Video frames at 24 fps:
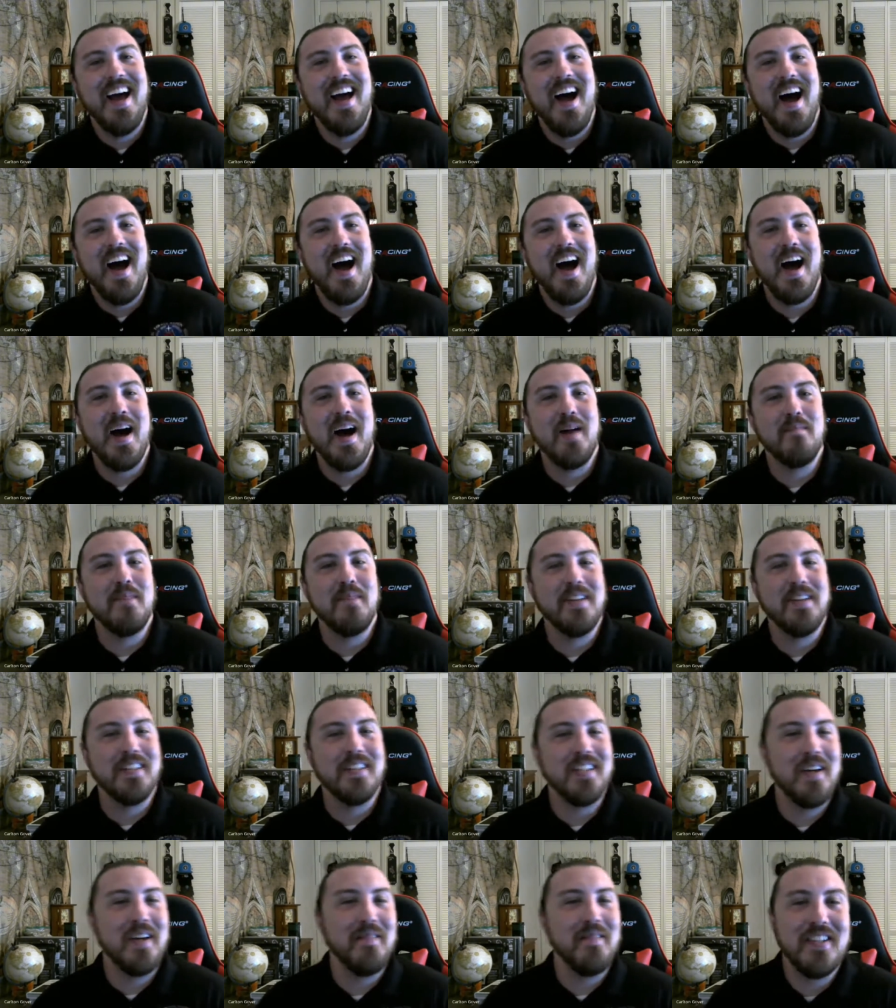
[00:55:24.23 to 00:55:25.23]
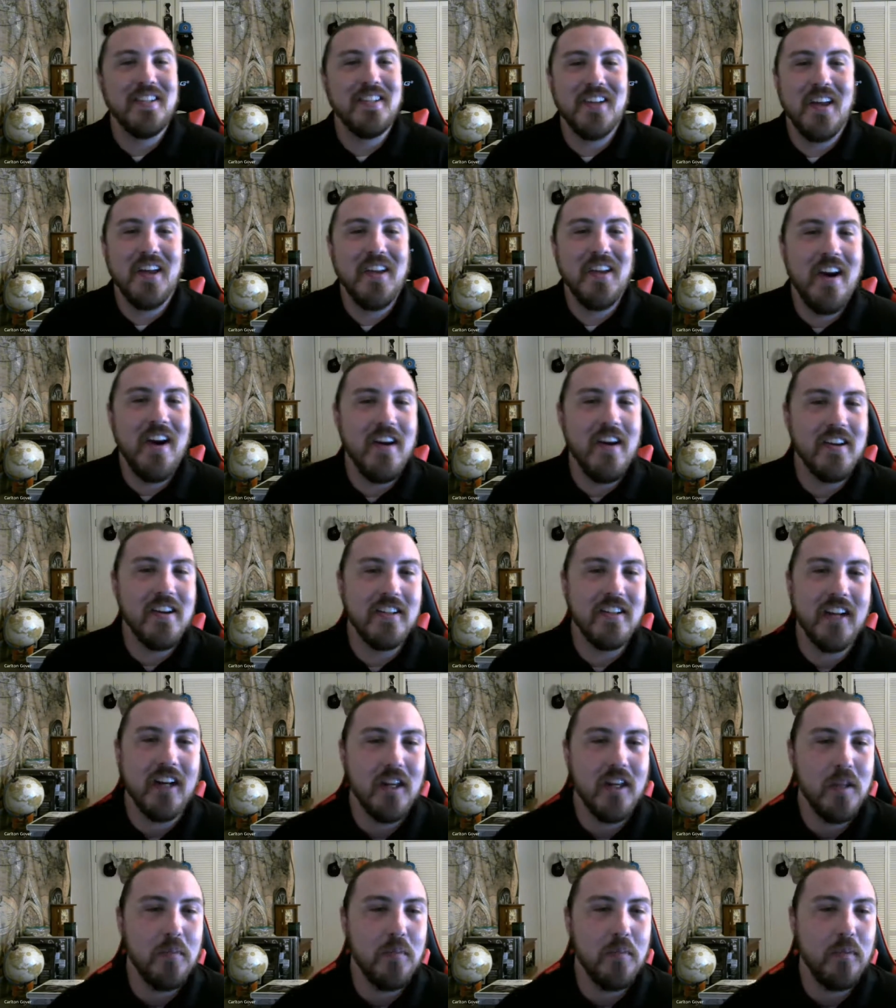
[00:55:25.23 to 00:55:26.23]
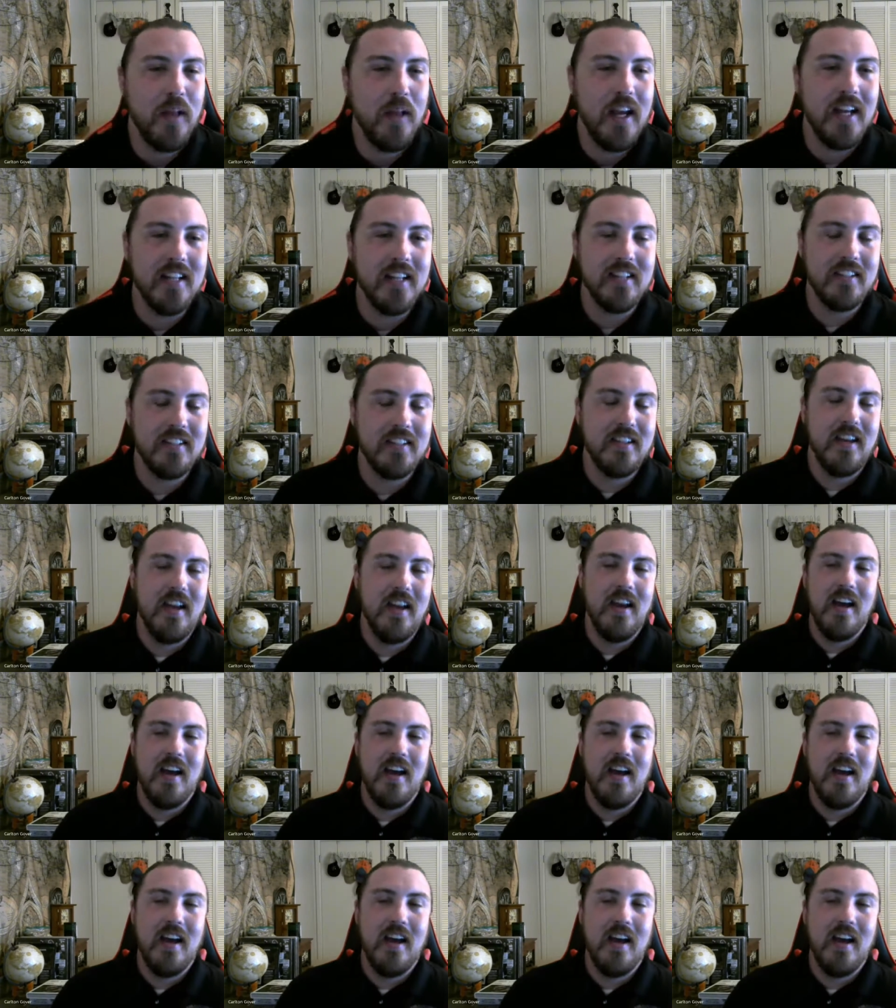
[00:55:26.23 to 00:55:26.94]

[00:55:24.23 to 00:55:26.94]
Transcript: Um, but some of these other areas, like on the plains,